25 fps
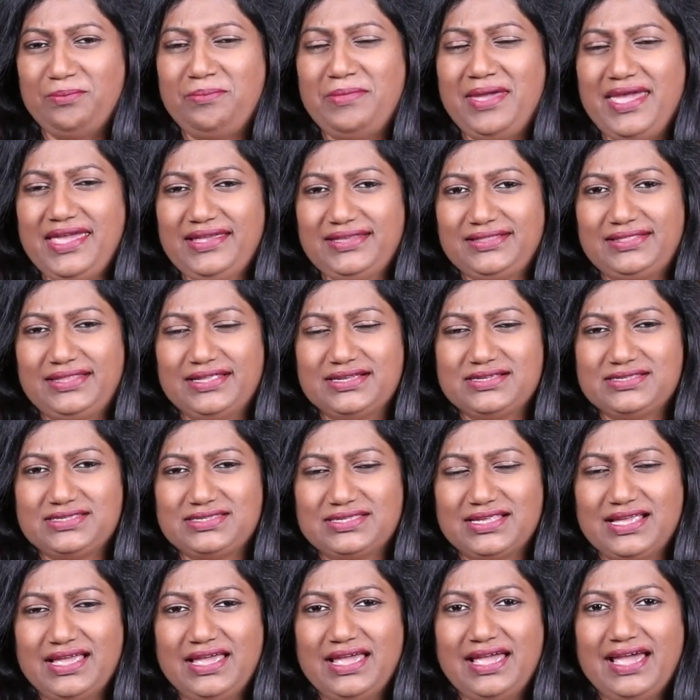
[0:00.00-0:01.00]
Make
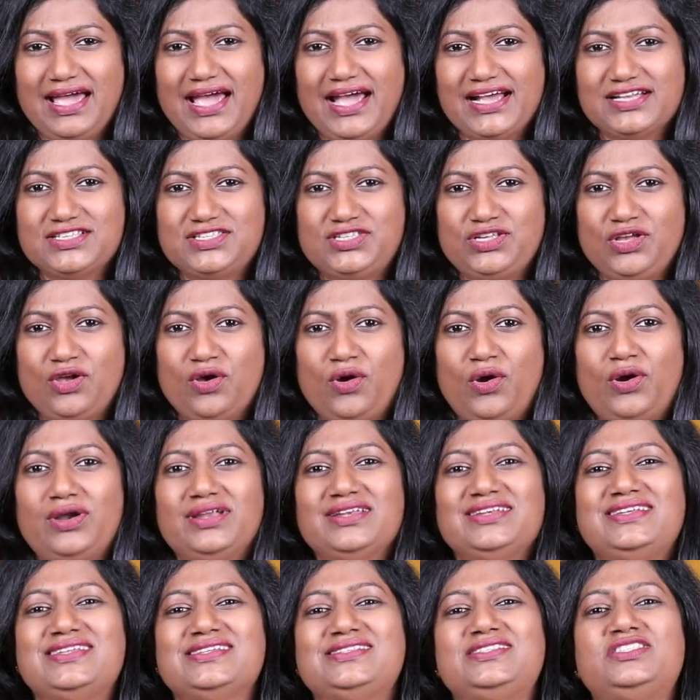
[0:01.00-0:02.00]
this as your
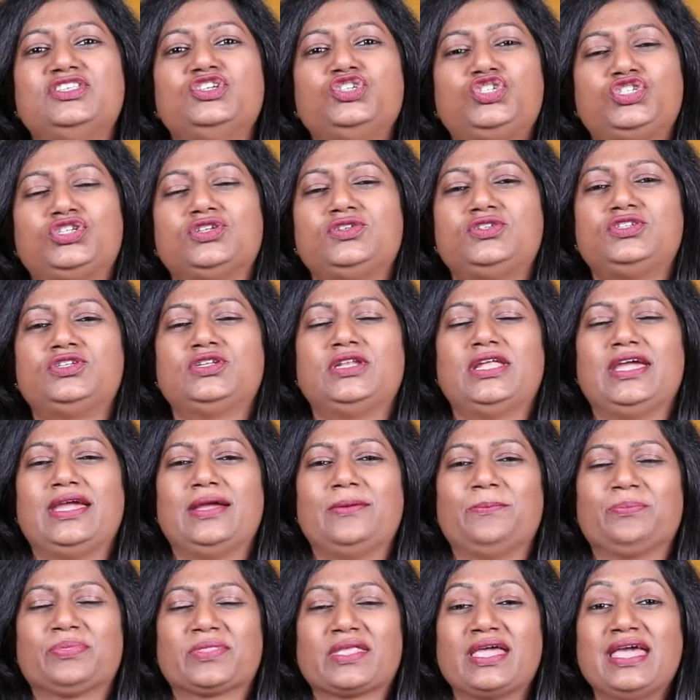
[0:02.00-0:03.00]
decision
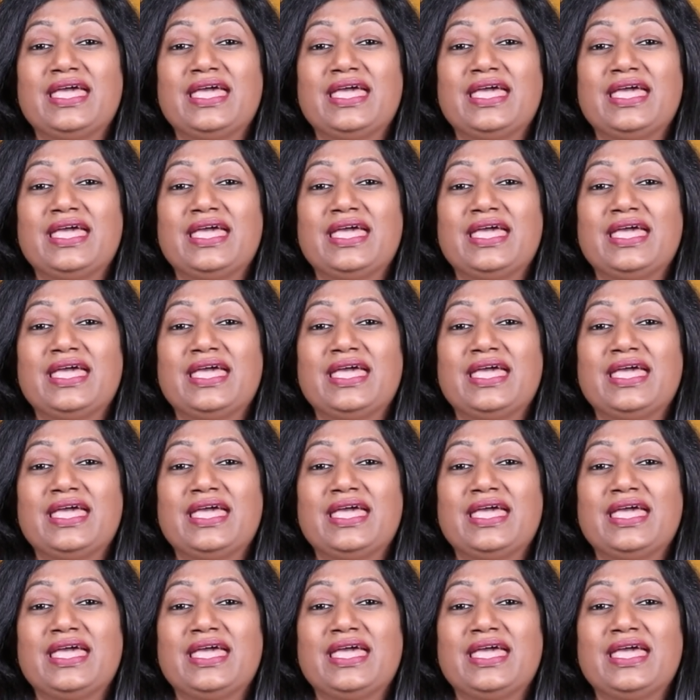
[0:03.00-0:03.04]
today.